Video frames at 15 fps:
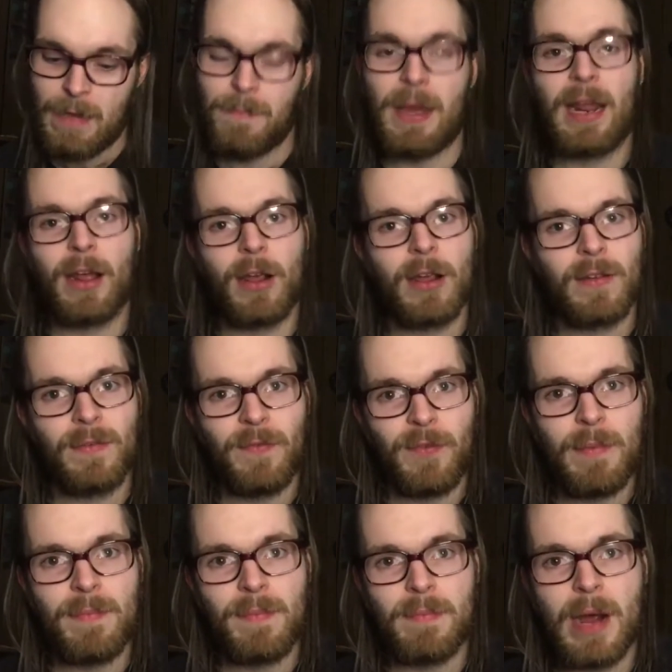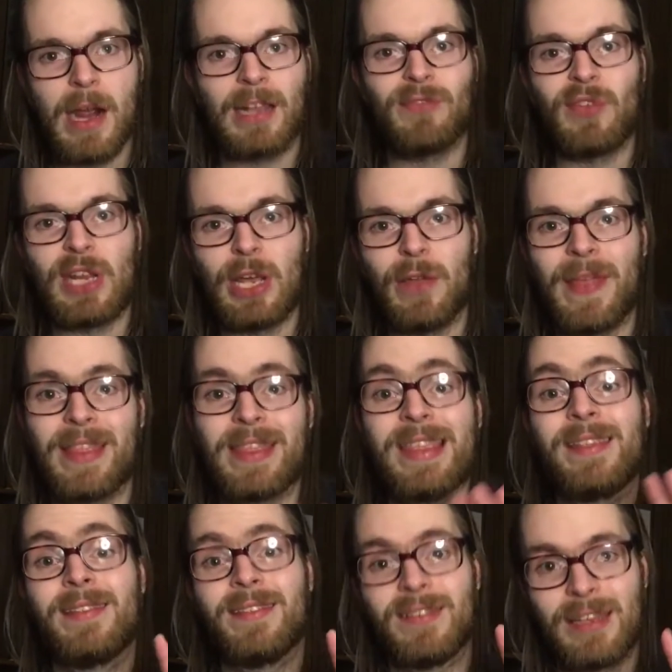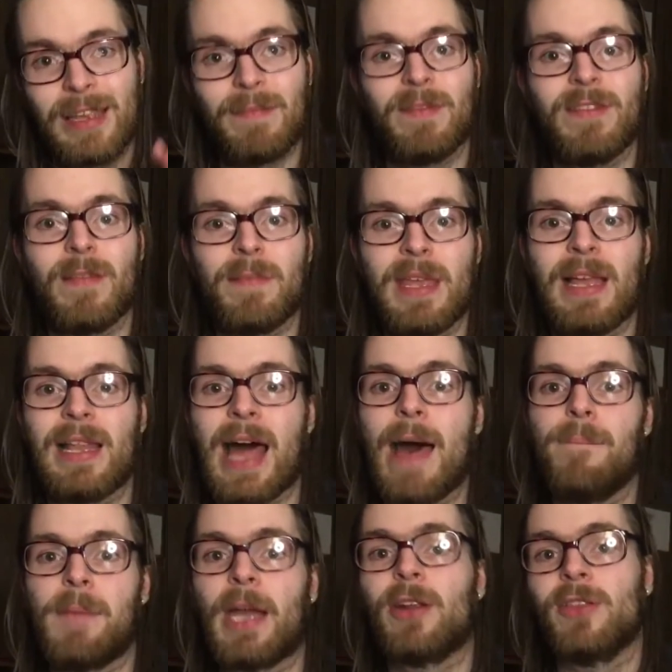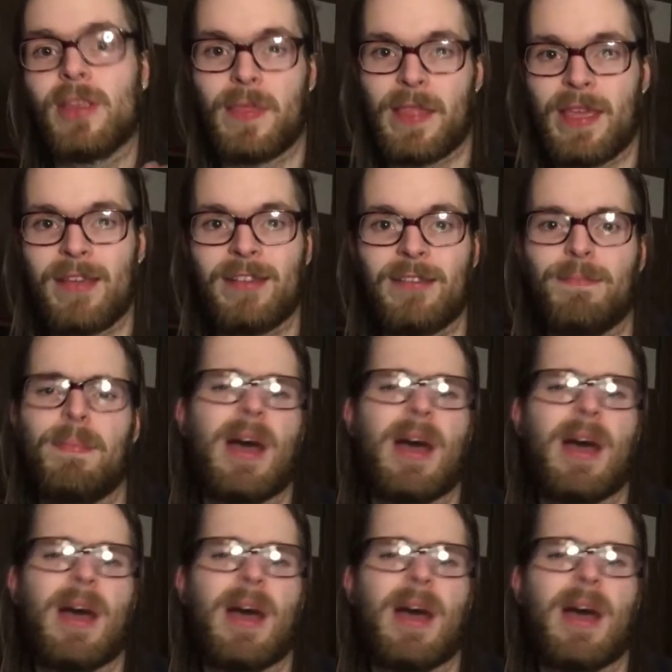But I heard from Mark's video that it seems to be a lot better than this,